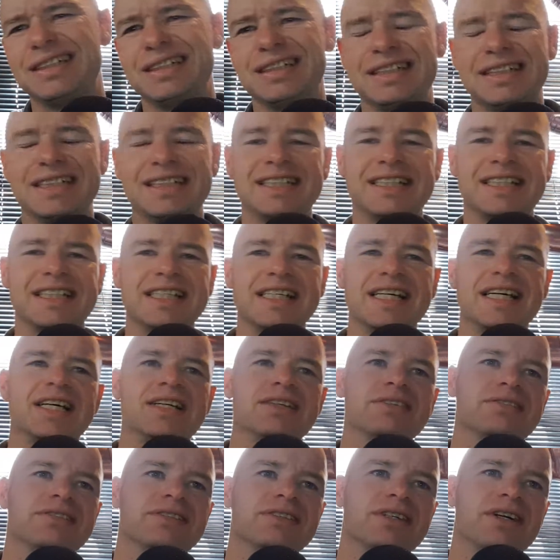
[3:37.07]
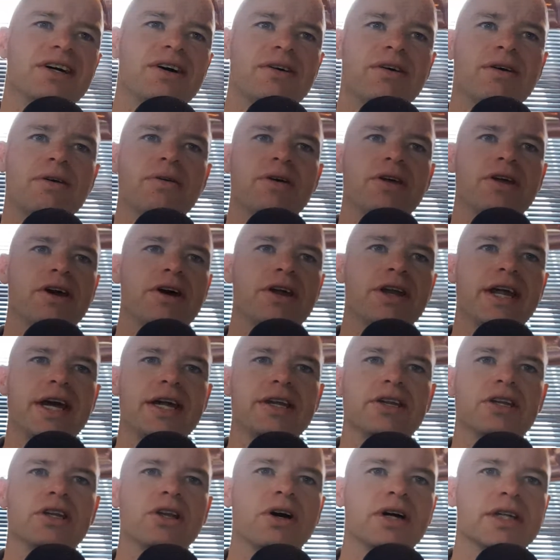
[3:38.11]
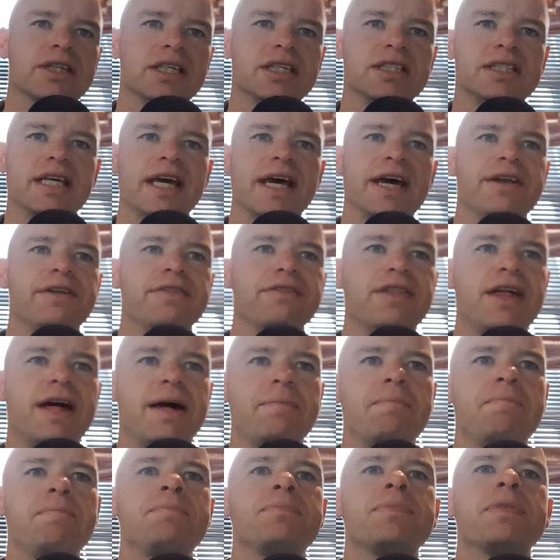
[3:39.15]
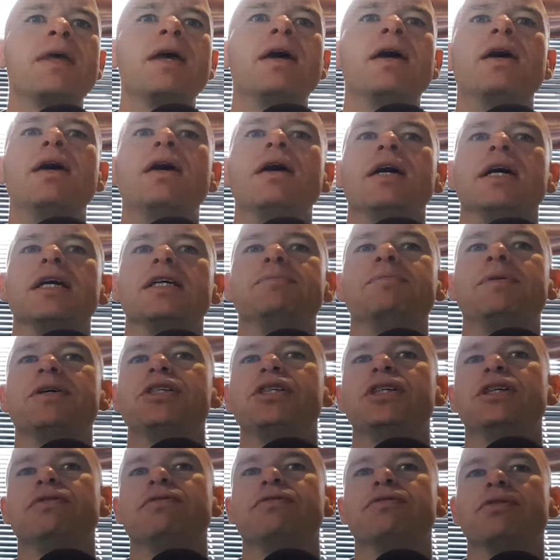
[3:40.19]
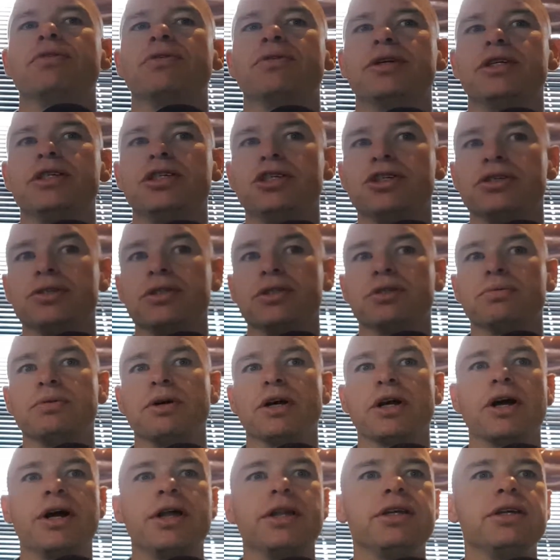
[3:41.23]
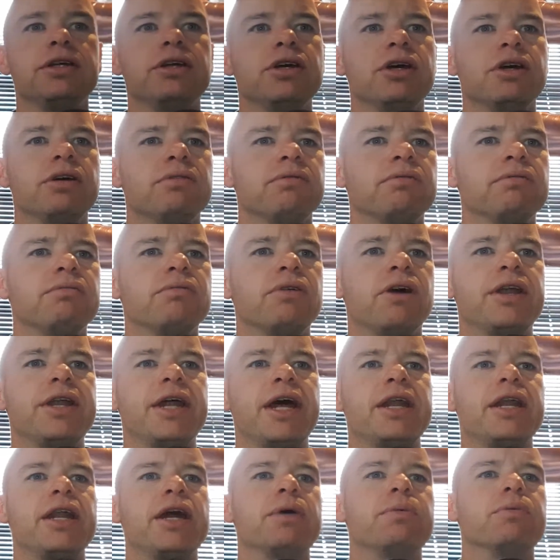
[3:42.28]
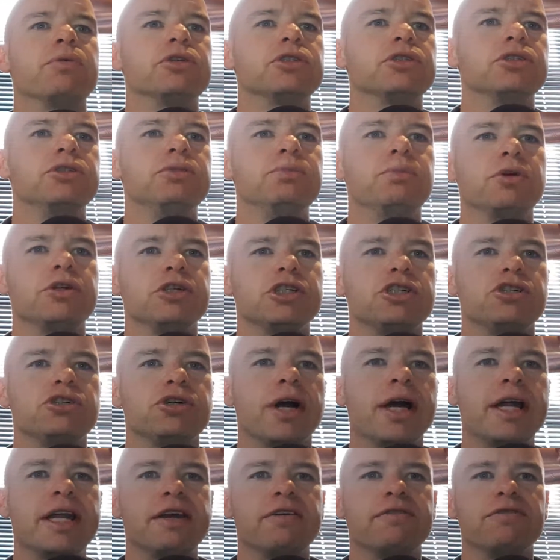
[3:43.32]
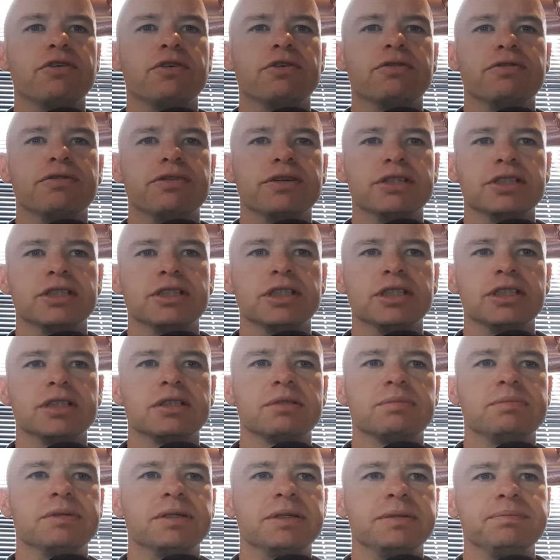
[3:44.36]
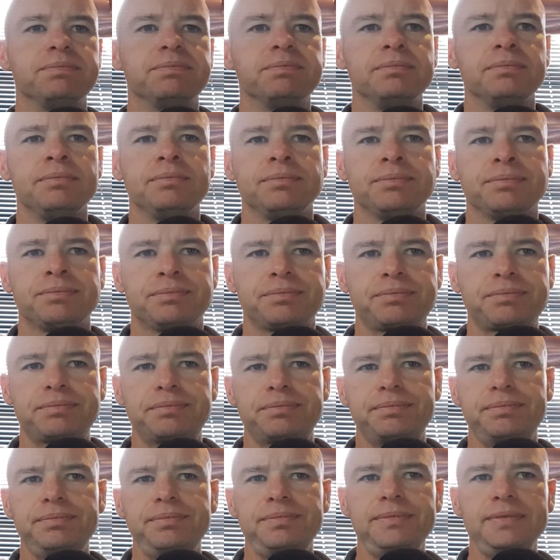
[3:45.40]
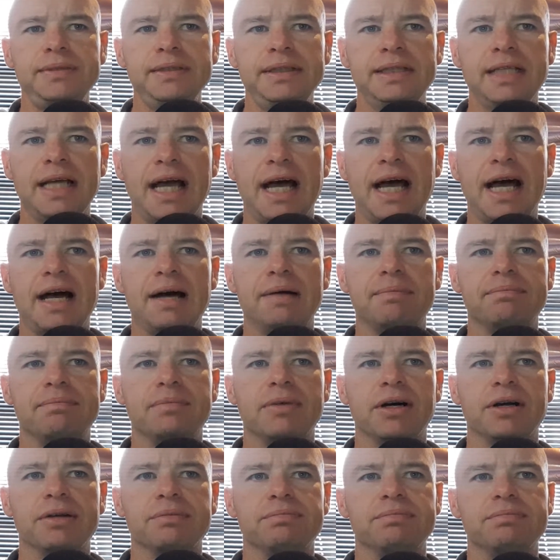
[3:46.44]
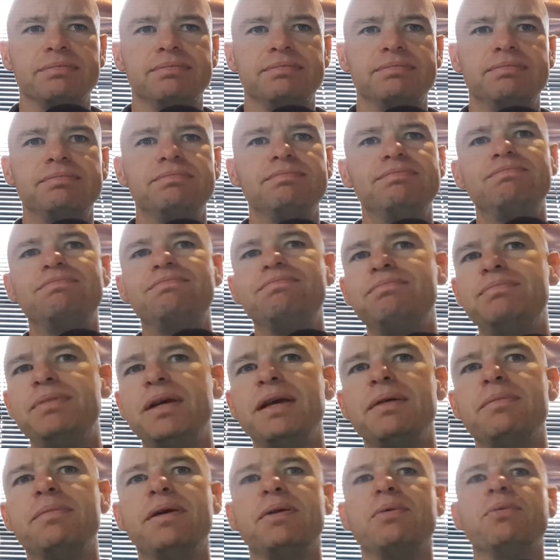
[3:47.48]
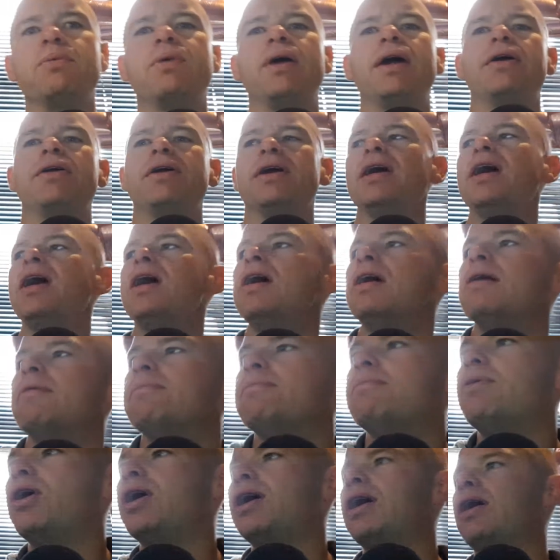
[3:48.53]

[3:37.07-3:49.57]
don't know. I don't like the sound of that, especially for endurance work. I don't know what you're training for instance, but I'd be a bit wary. My